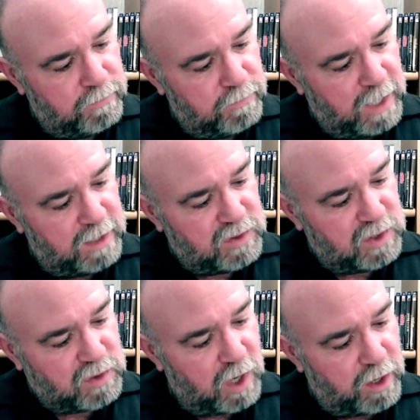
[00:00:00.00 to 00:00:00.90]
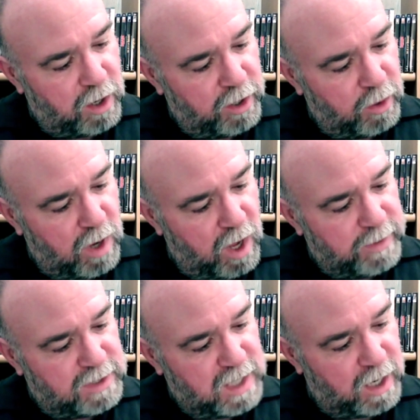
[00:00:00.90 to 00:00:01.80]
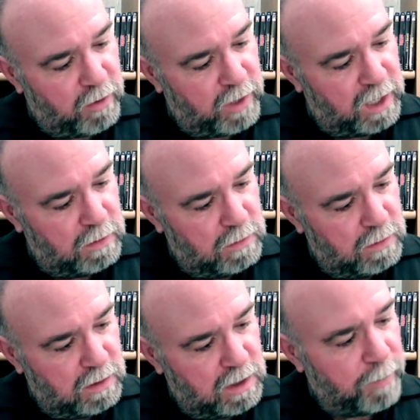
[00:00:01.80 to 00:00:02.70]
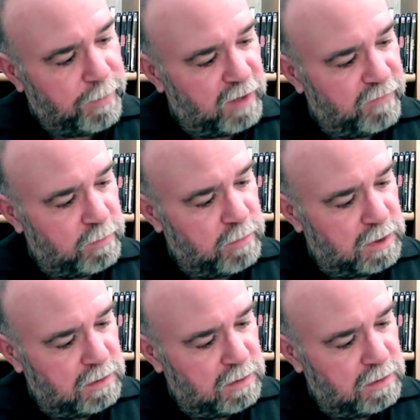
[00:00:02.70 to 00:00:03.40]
and it's also got audio commentary, a couple of them.